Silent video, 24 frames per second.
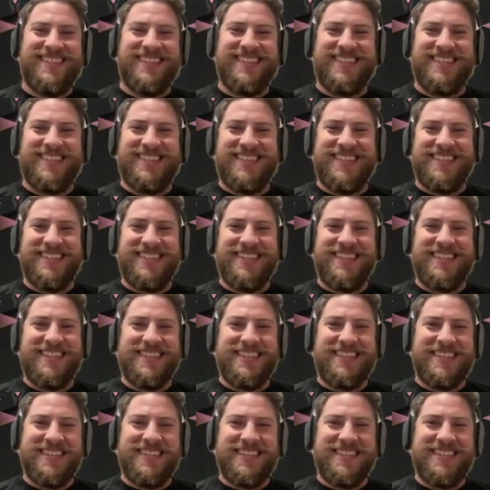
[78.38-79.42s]

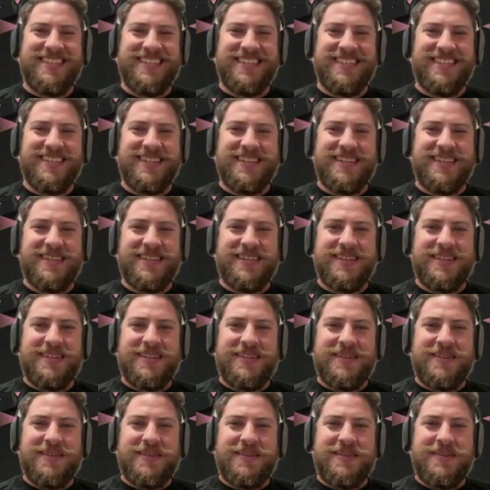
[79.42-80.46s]

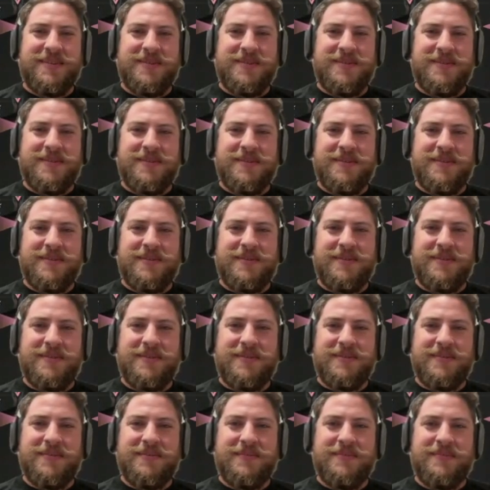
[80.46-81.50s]

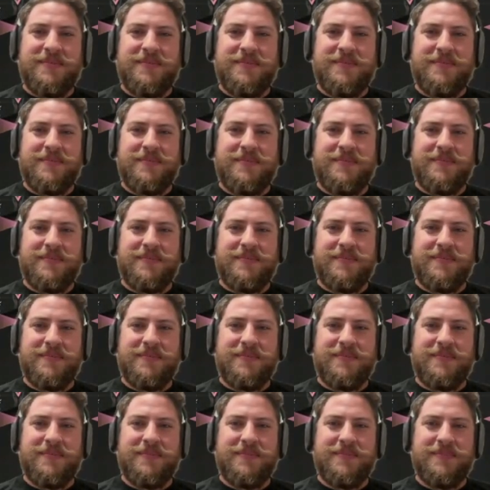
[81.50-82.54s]

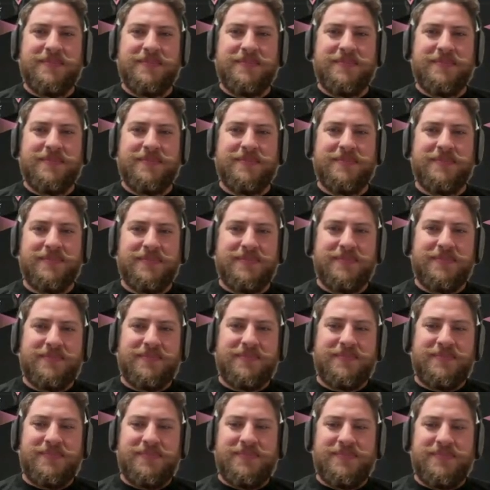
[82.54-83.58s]

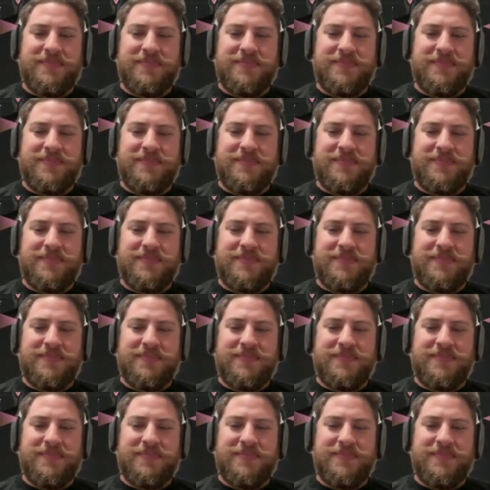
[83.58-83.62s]
[no speech]